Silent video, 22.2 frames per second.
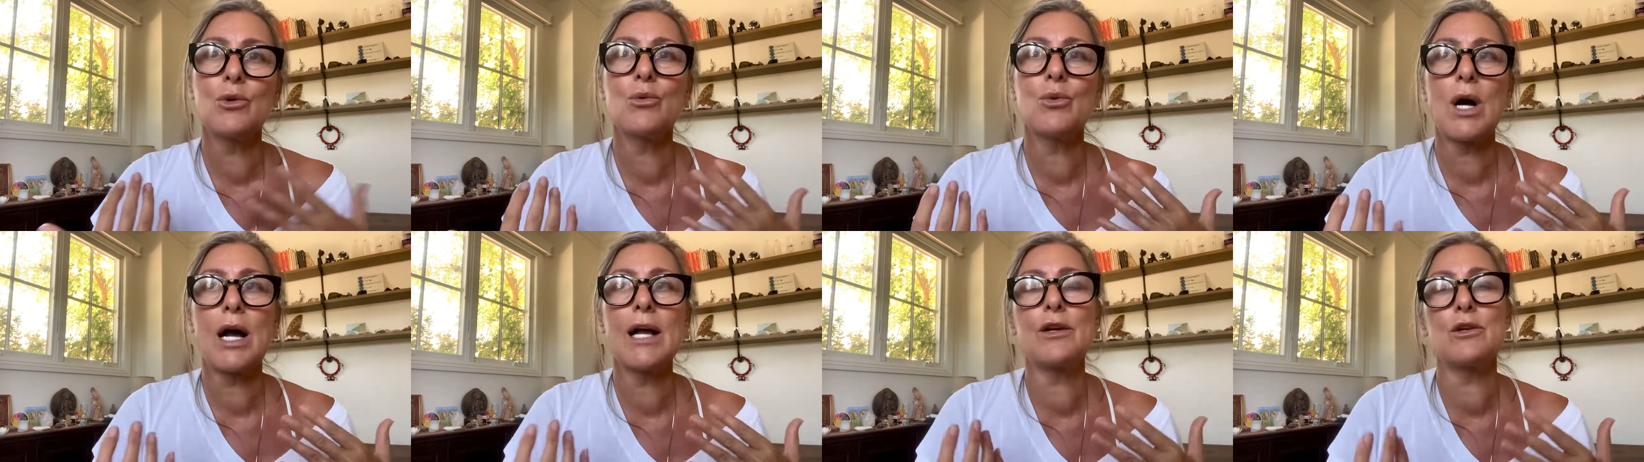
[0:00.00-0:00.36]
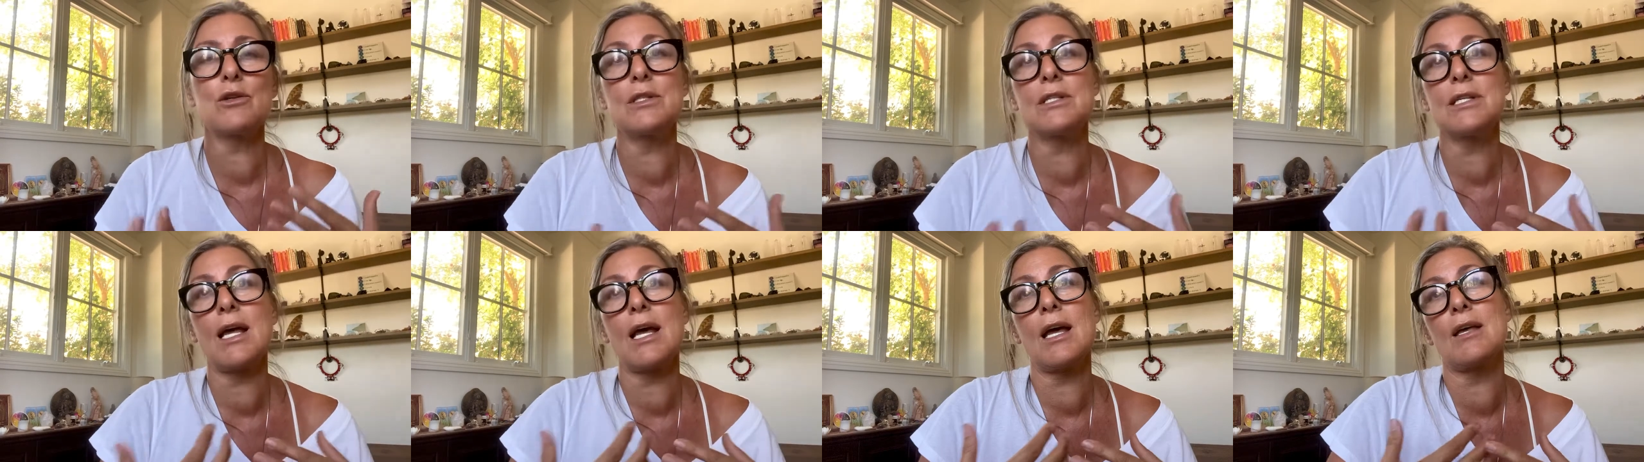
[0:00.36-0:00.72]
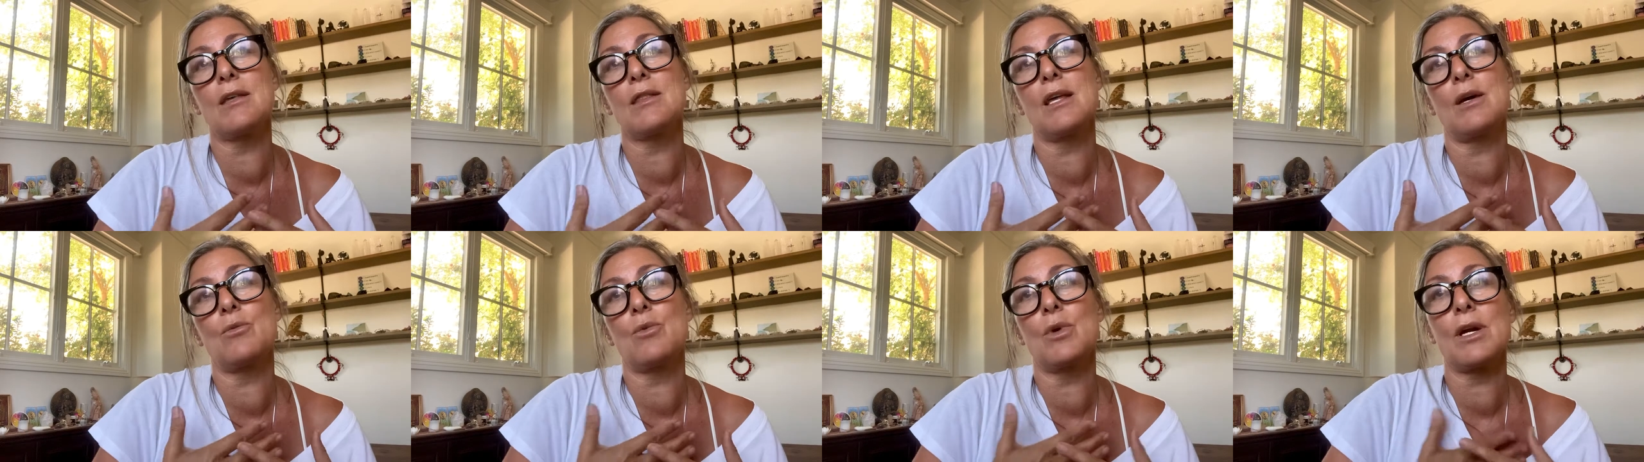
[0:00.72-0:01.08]
I could say
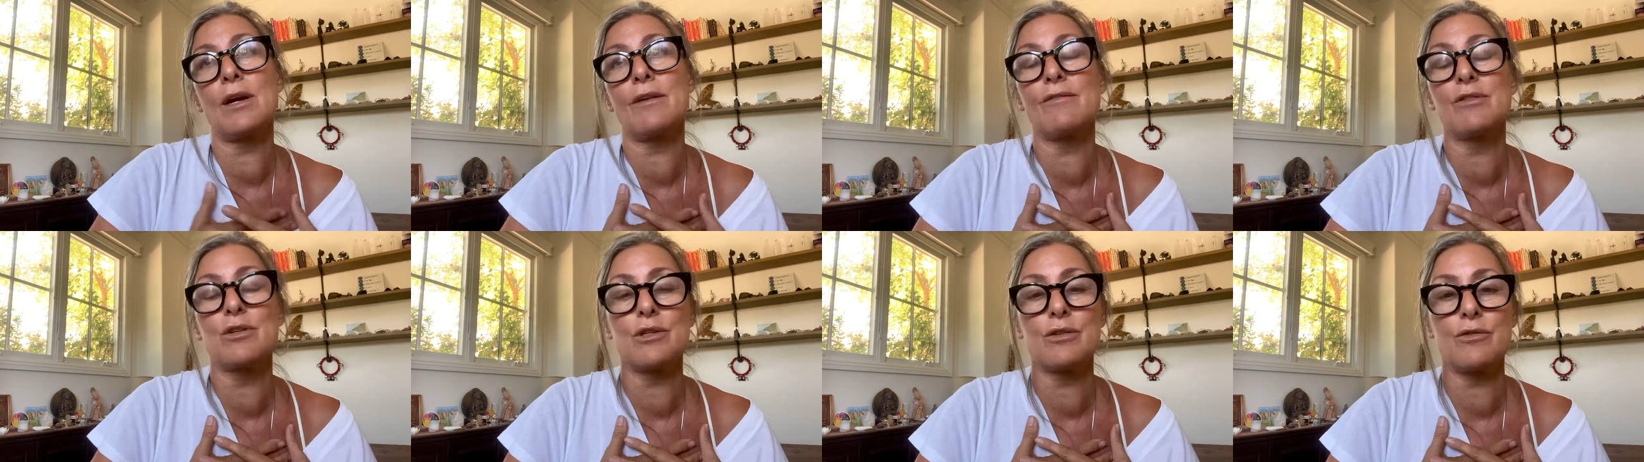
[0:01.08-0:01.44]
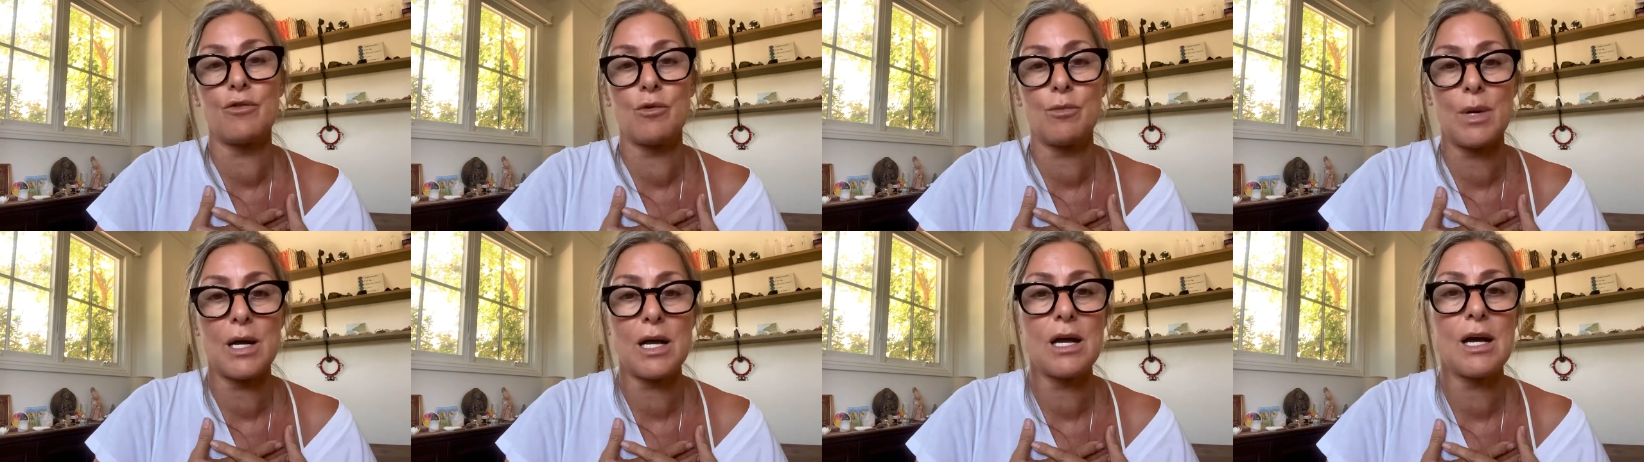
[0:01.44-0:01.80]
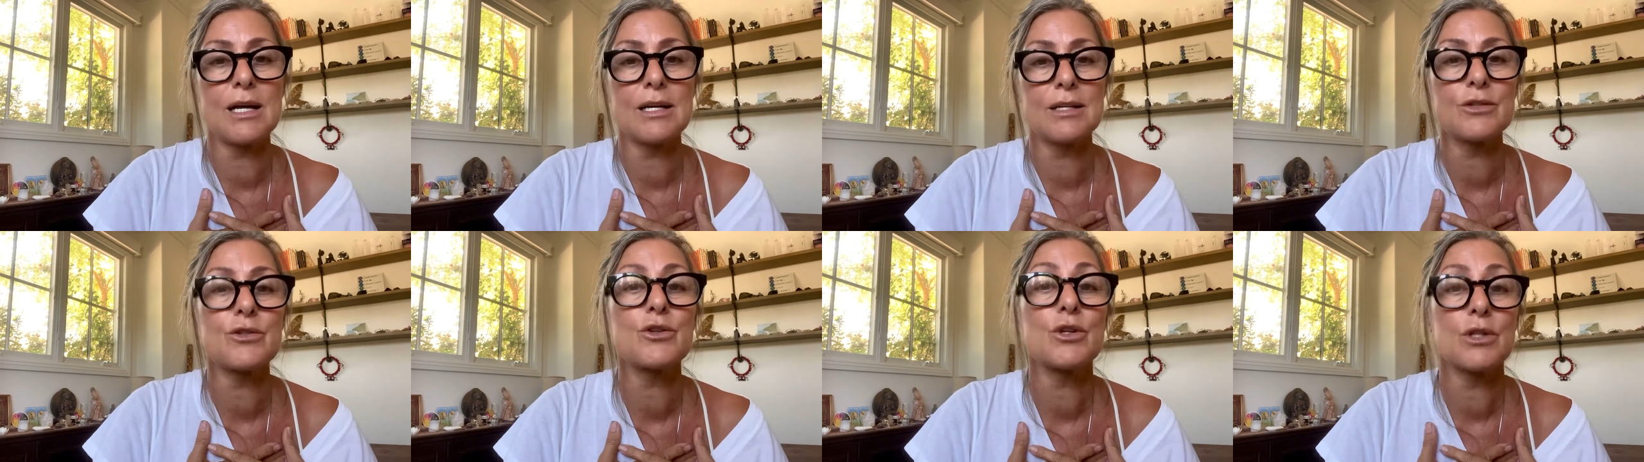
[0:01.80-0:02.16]
that whatever is for my
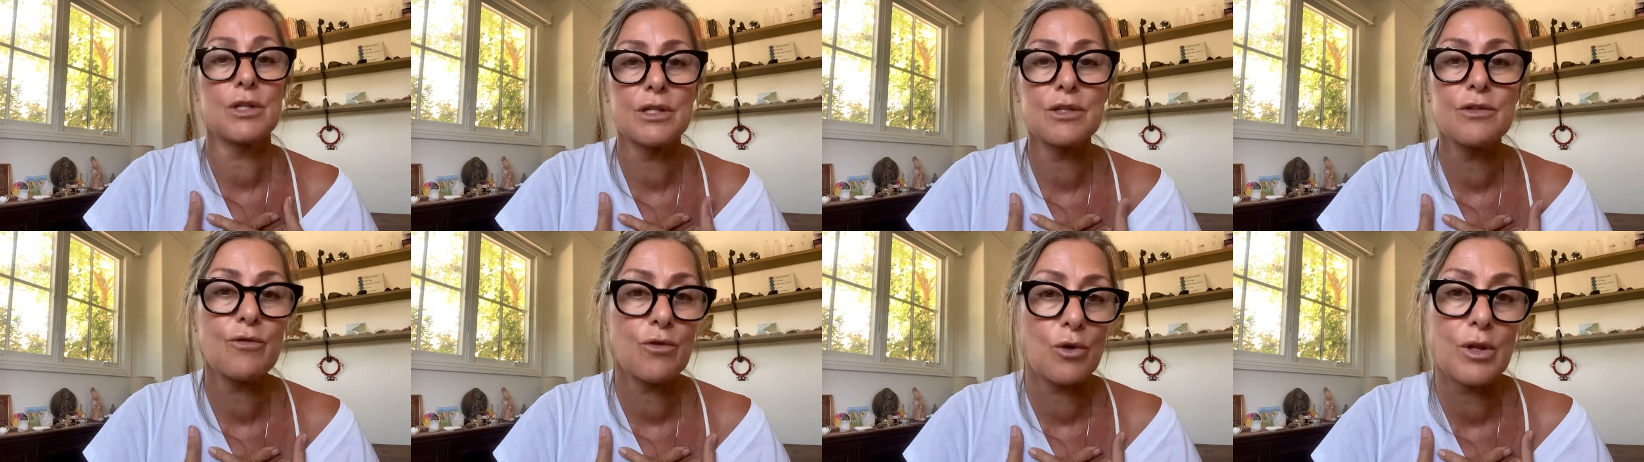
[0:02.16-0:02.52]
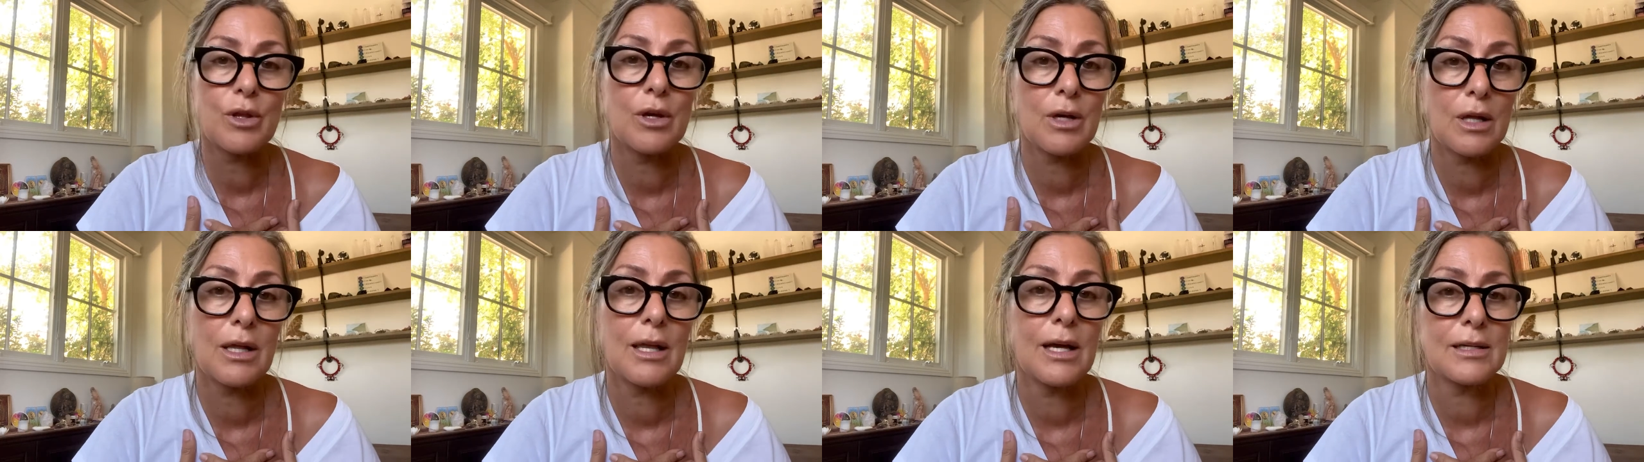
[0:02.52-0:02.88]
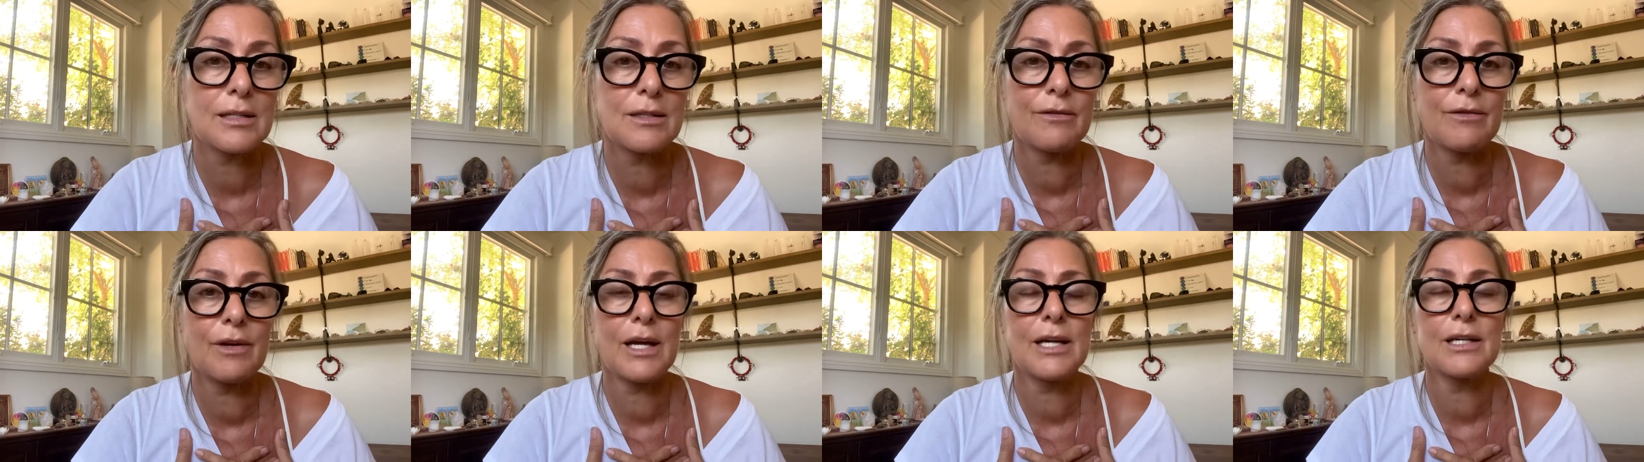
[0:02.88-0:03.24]
highest good is for the
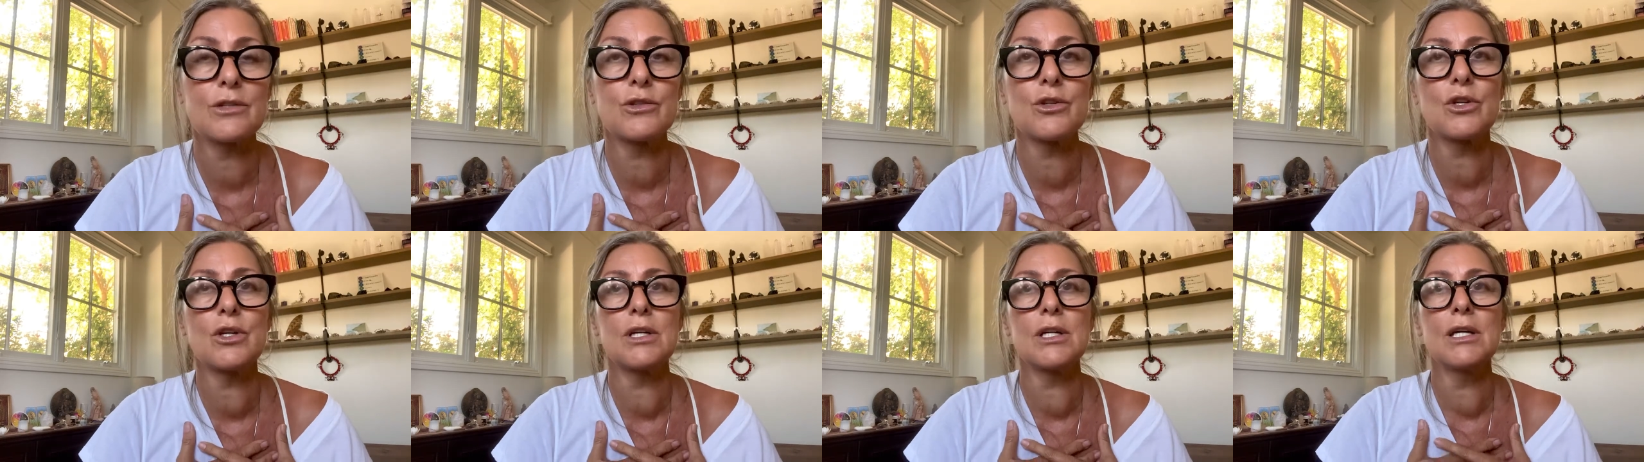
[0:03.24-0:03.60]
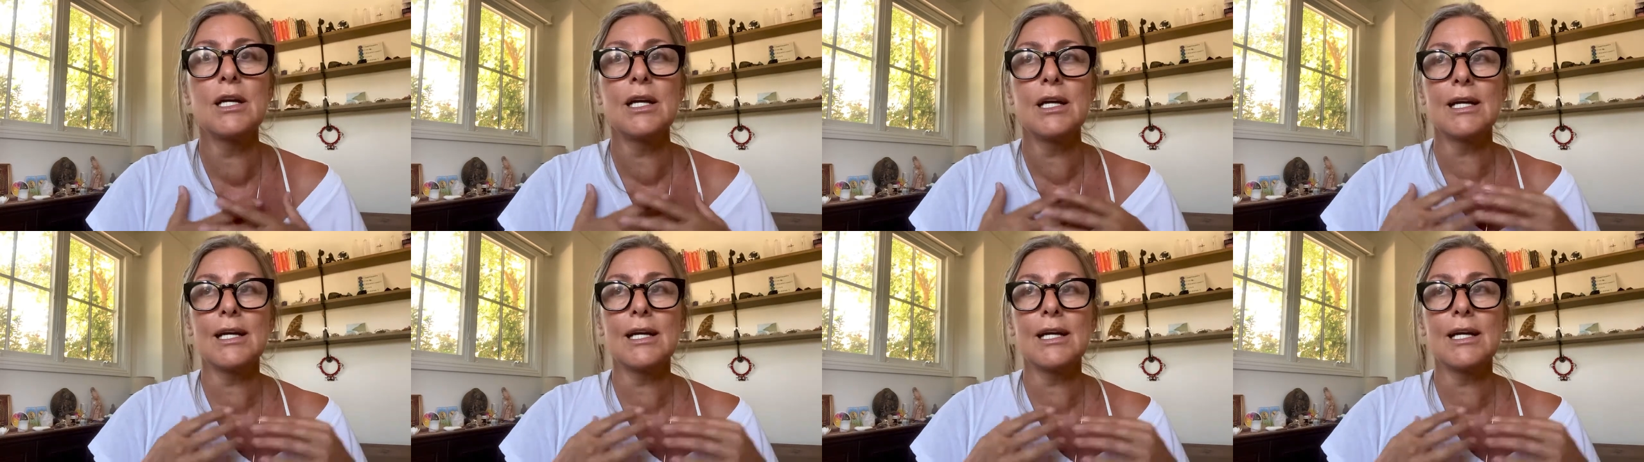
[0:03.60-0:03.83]
collective highest good.